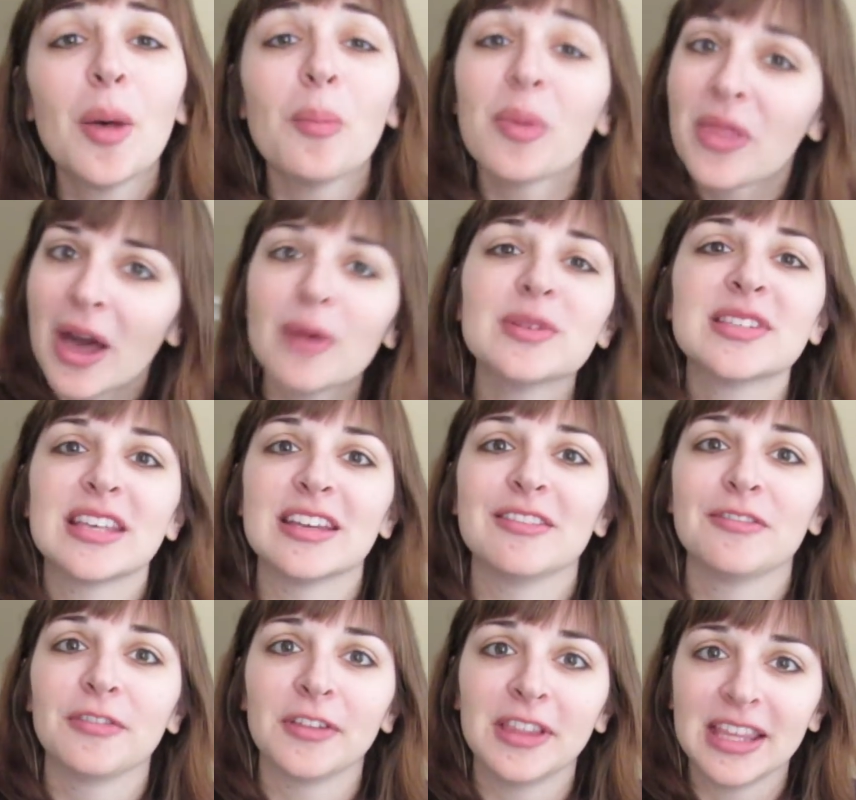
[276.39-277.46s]
But that was
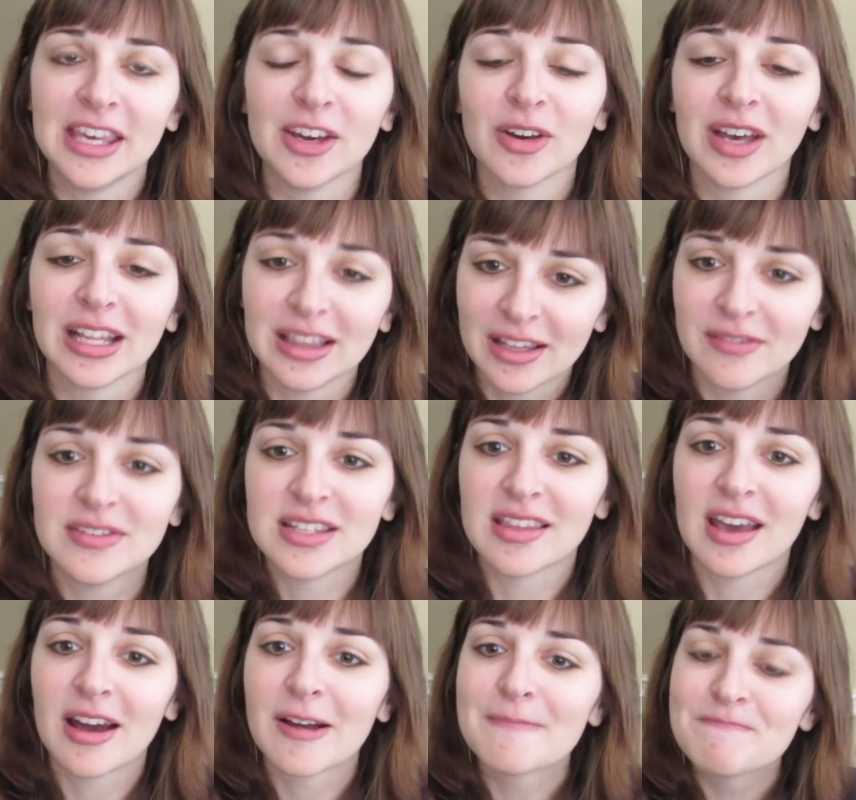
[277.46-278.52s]
it for the year I lived
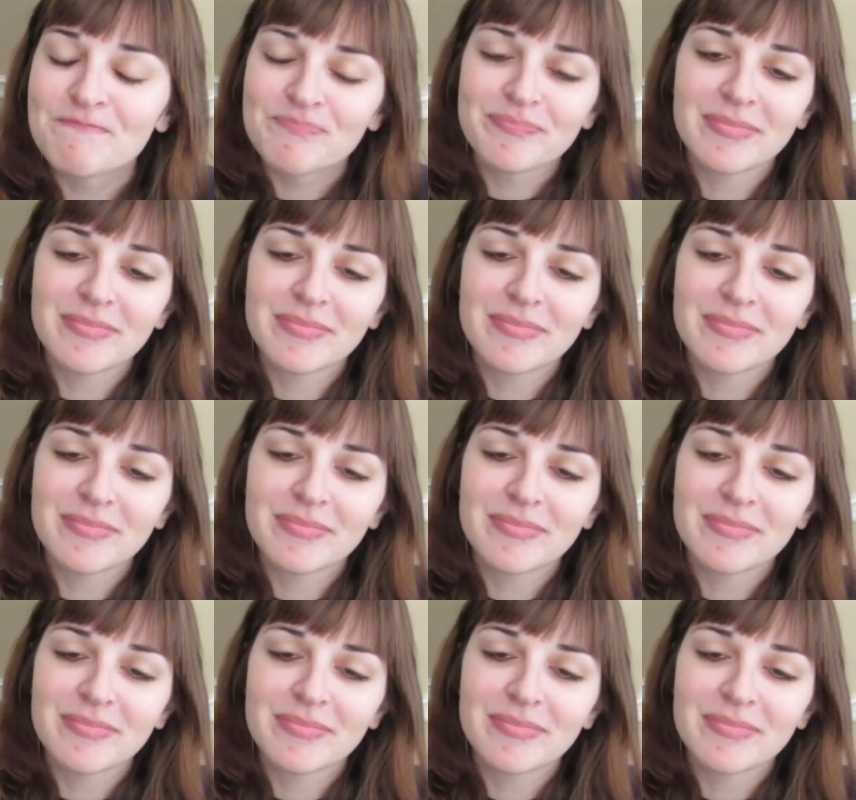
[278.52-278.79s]
there.